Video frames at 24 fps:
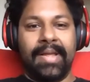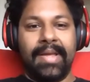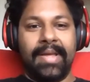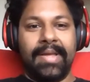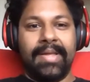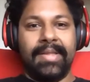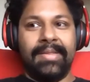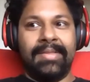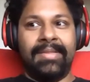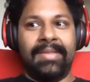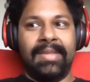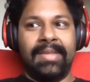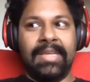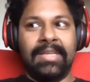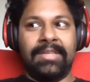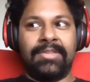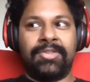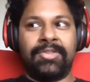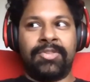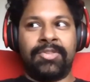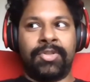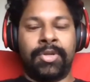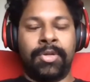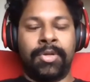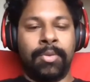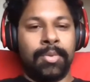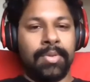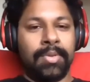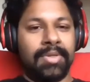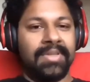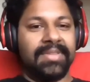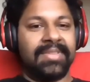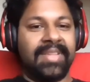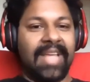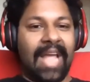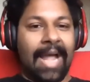but the
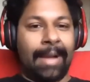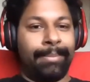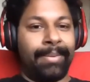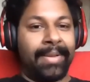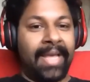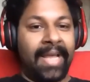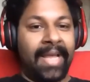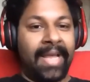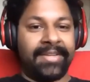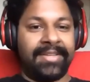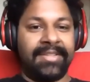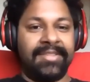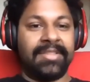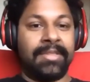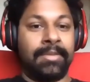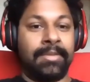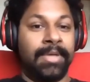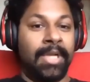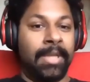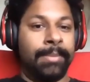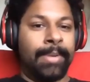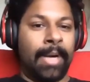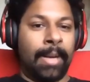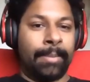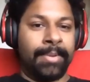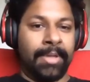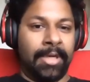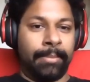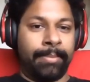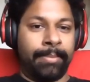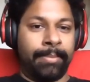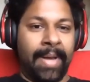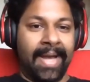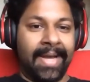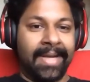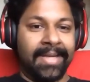tools, the applications, the really
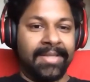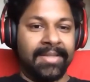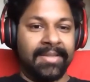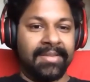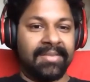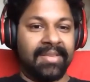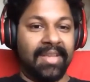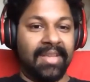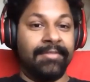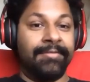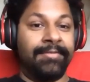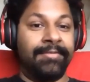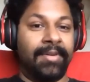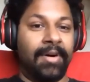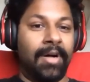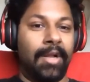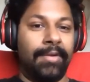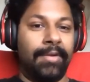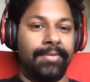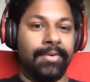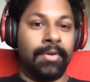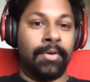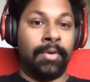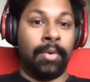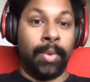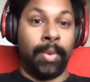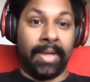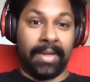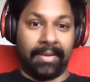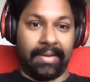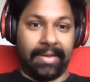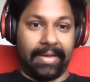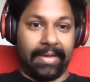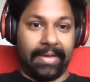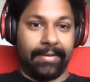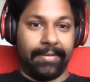popular packages evolve
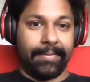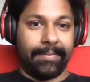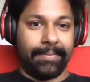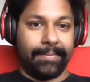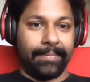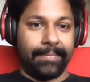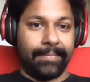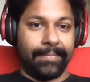quickly.